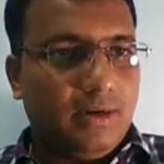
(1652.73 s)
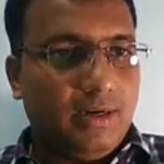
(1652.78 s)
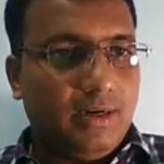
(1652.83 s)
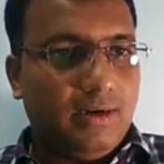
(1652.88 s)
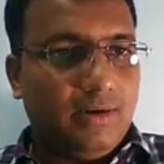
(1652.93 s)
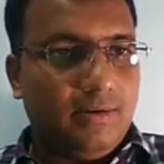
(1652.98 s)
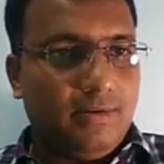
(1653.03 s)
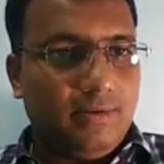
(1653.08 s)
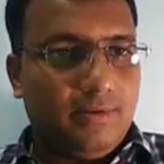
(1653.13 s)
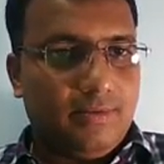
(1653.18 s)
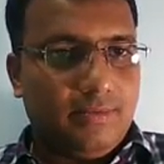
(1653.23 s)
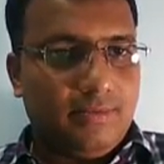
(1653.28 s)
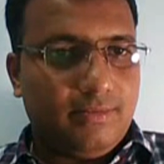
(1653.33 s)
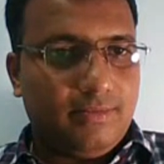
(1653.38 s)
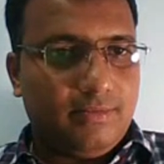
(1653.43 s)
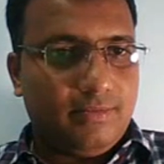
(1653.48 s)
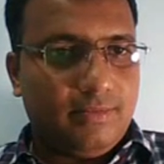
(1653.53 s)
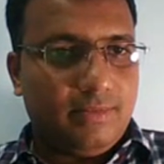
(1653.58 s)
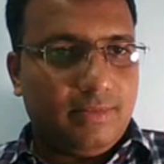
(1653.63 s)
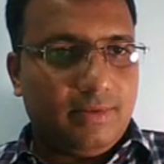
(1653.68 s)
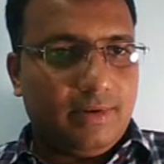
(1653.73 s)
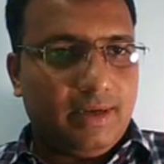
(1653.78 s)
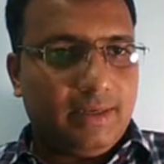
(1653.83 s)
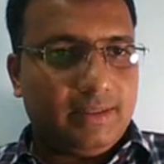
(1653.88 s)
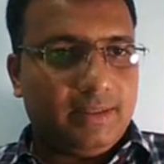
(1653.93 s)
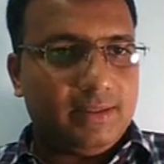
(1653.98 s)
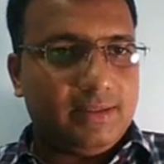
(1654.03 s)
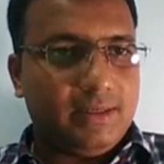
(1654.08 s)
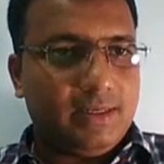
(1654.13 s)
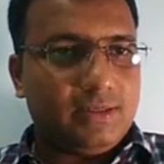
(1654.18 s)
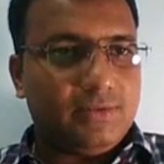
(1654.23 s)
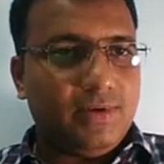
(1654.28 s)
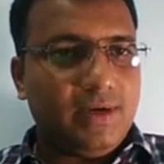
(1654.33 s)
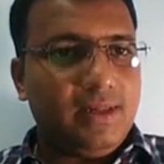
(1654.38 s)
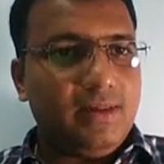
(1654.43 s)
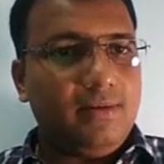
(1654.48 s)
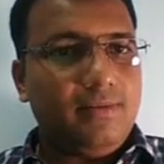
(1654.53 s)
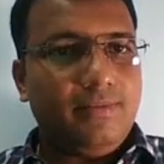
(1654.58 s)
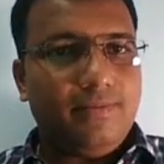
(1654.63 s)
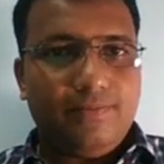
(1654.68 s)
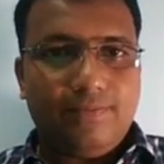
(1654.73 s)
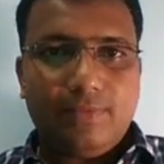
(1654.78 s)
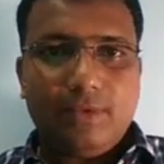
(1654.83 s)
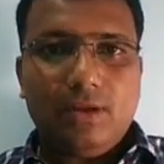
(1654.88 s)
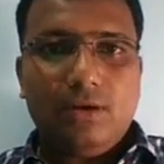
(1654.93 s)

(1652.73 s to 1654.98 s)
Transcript: like this as well.